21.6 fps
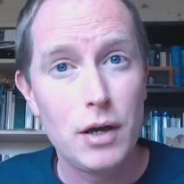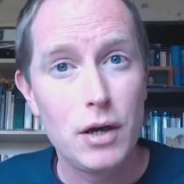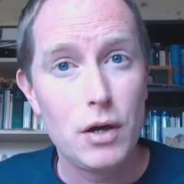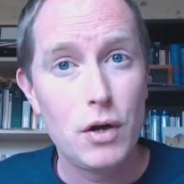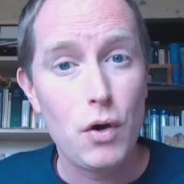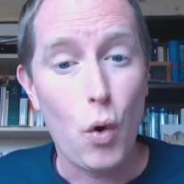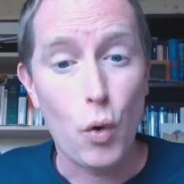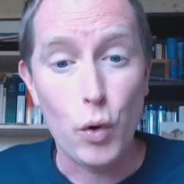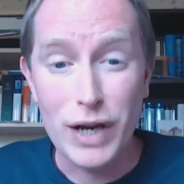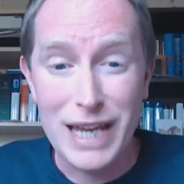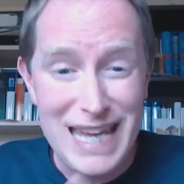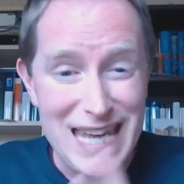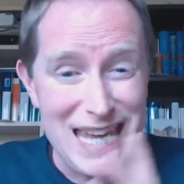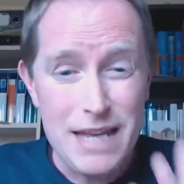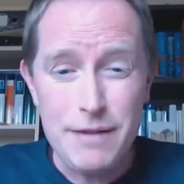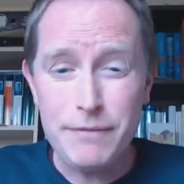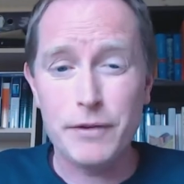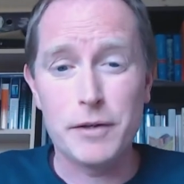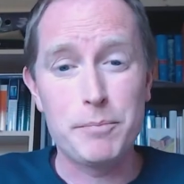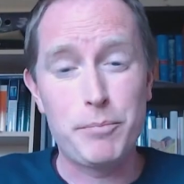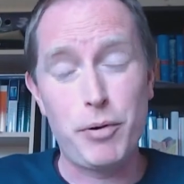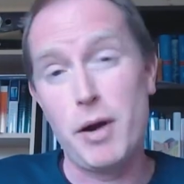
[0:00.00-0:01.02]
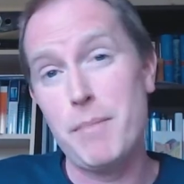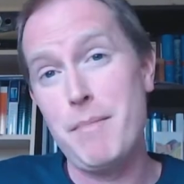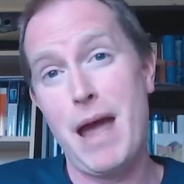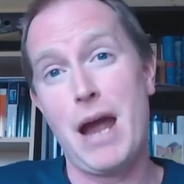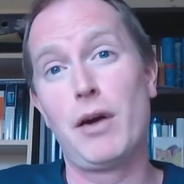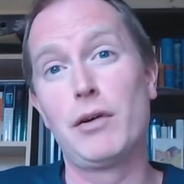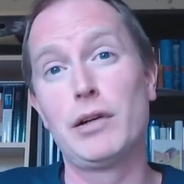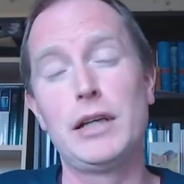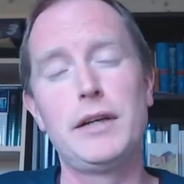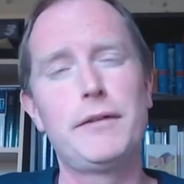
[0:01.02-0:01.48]
or even
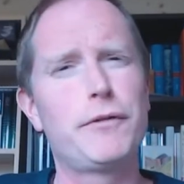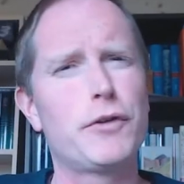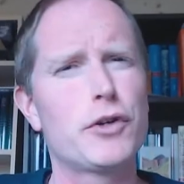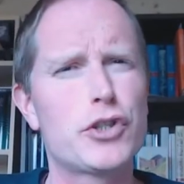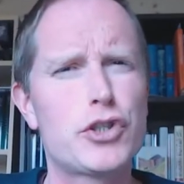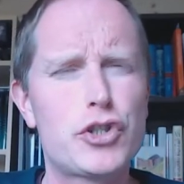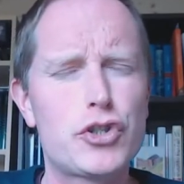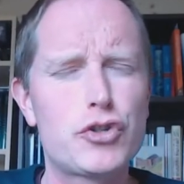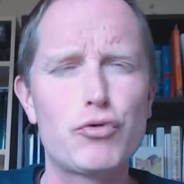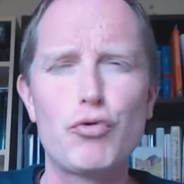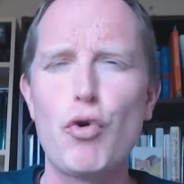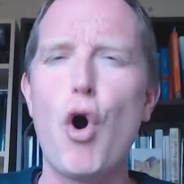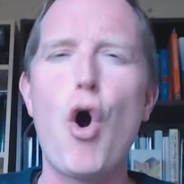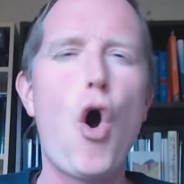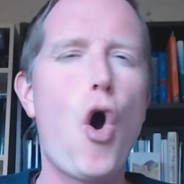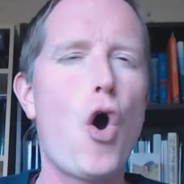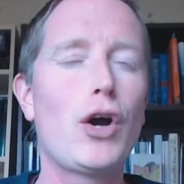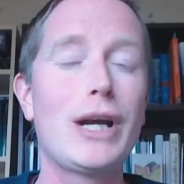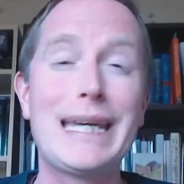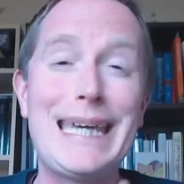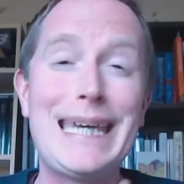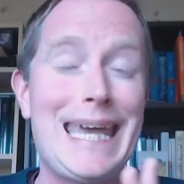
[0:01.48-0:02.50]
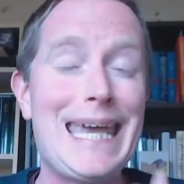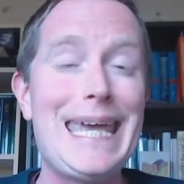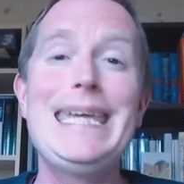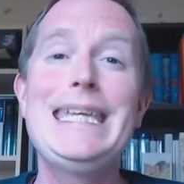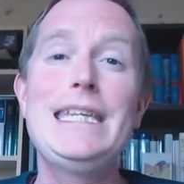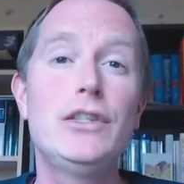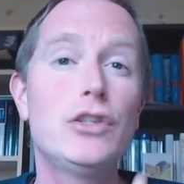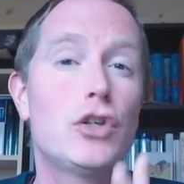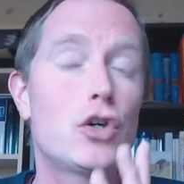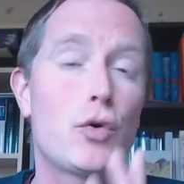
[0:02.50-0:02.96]
primarily for strong,
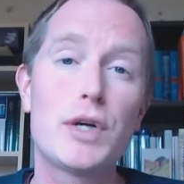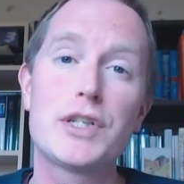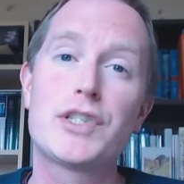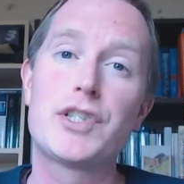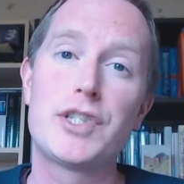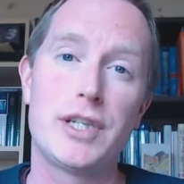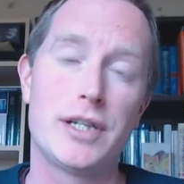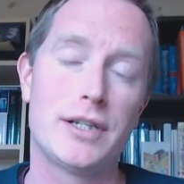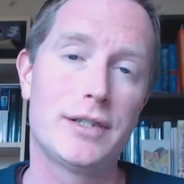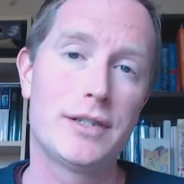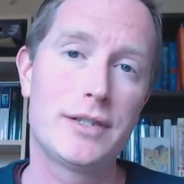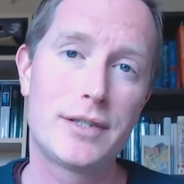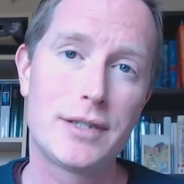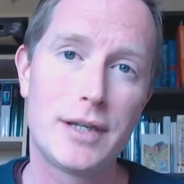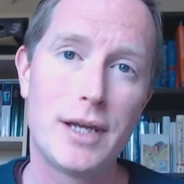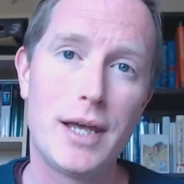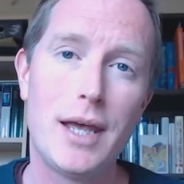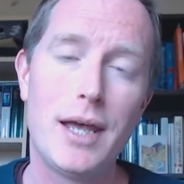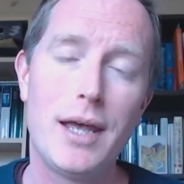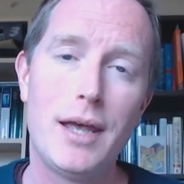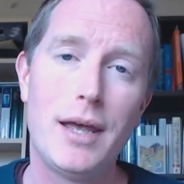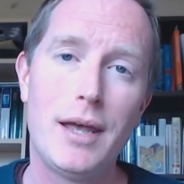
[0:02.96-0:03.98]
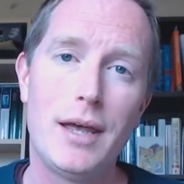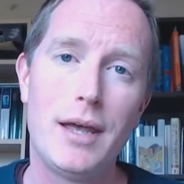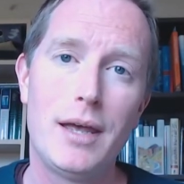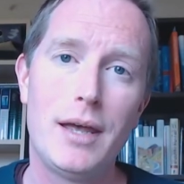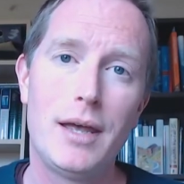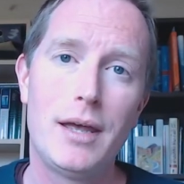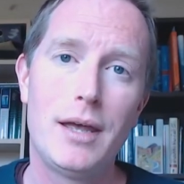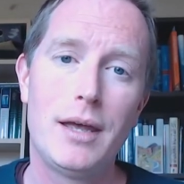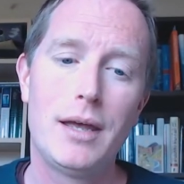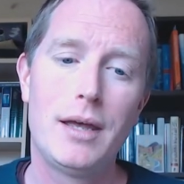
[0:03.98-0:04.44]
keen Christians.
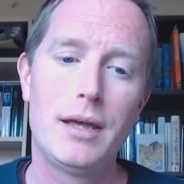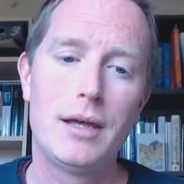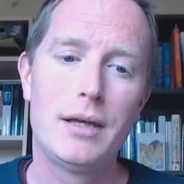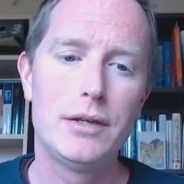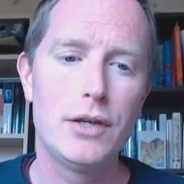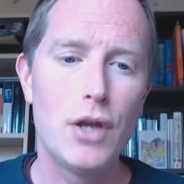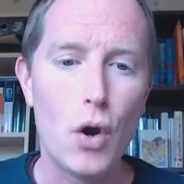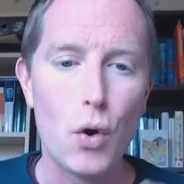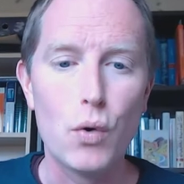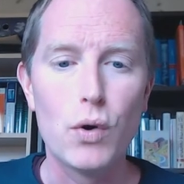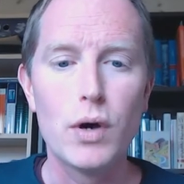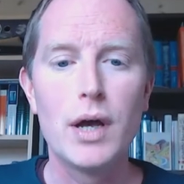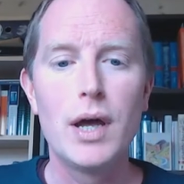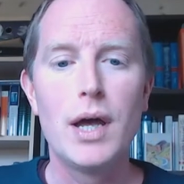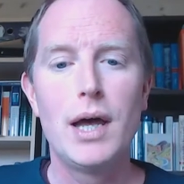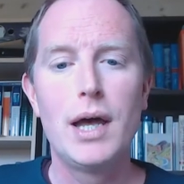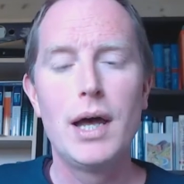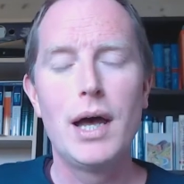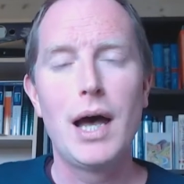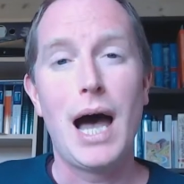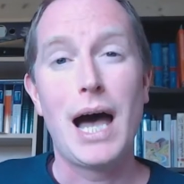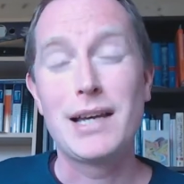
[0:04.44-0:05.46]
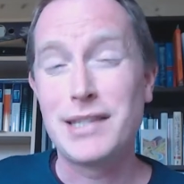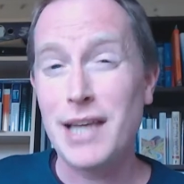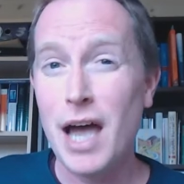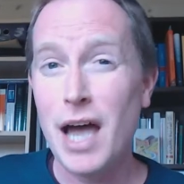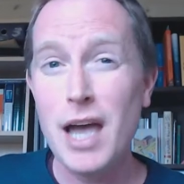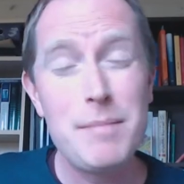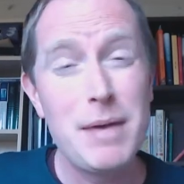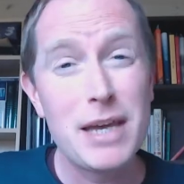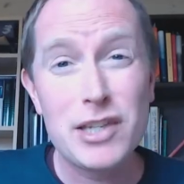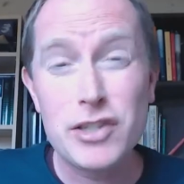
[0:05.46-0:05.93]
No,
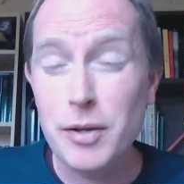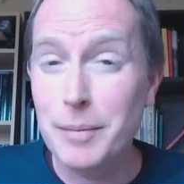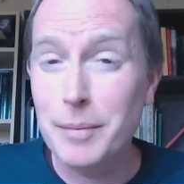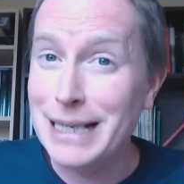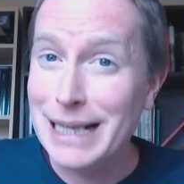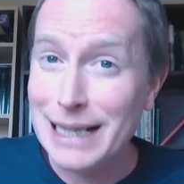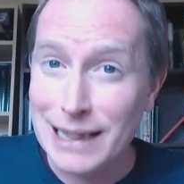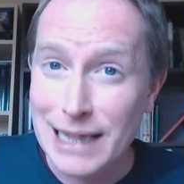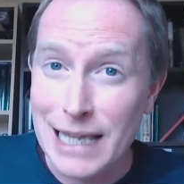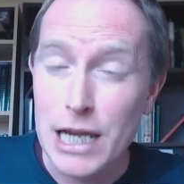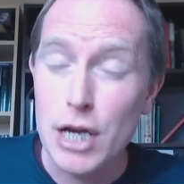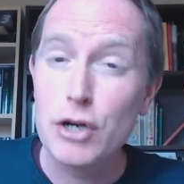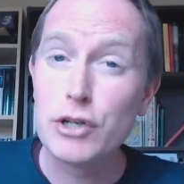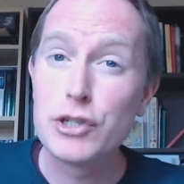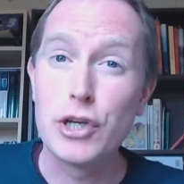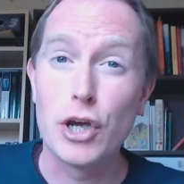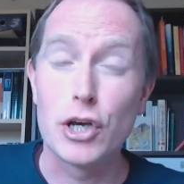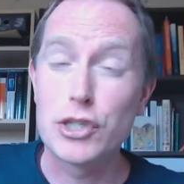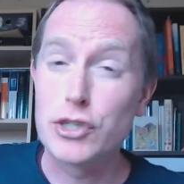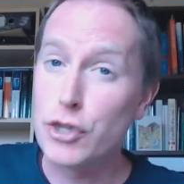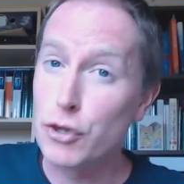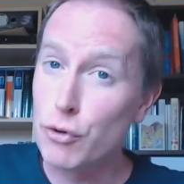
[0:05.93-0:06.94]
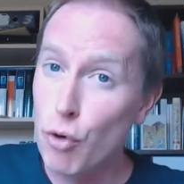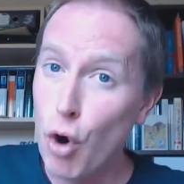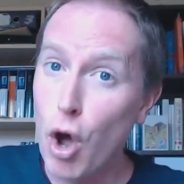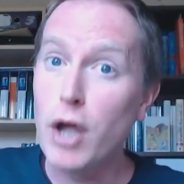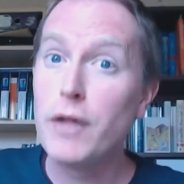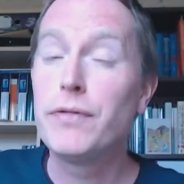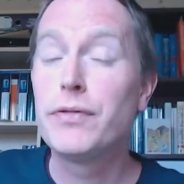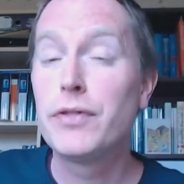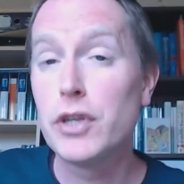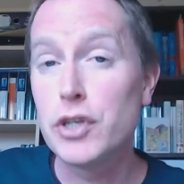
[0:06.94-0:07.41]
Isaiah makes something clear to us
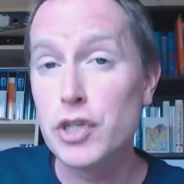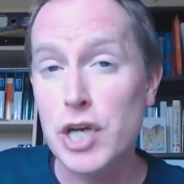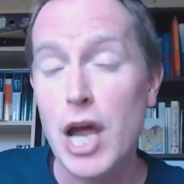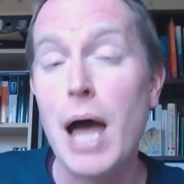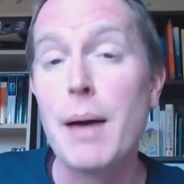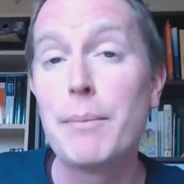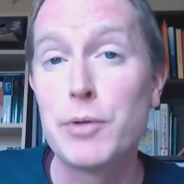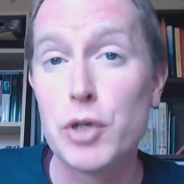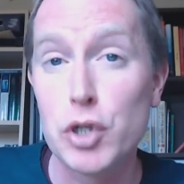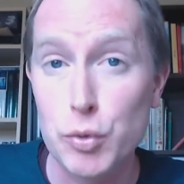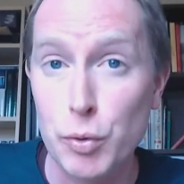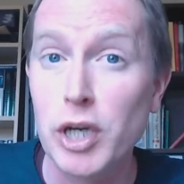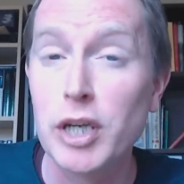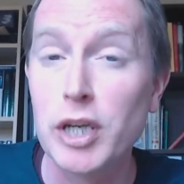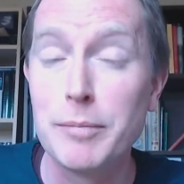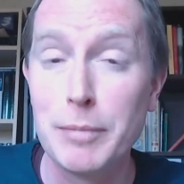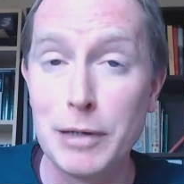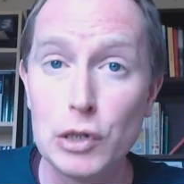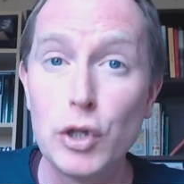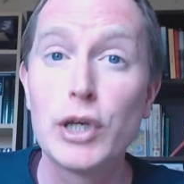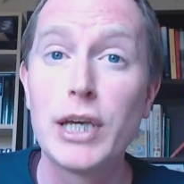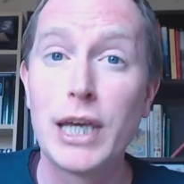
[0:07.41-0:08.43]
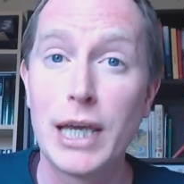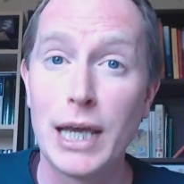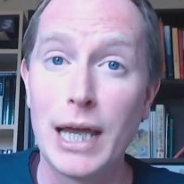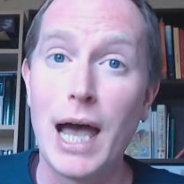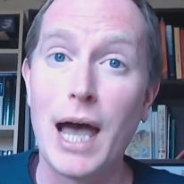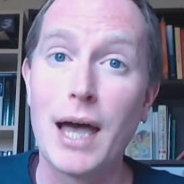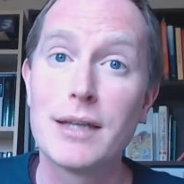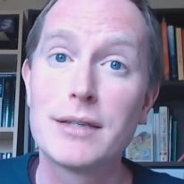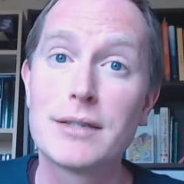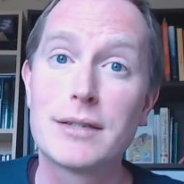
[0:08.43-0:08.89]
throughout the chapters we're going to be looking
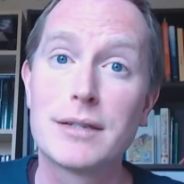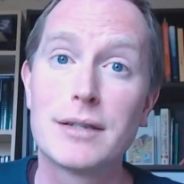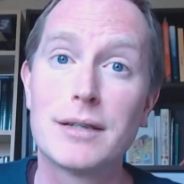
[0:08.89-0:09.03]
at.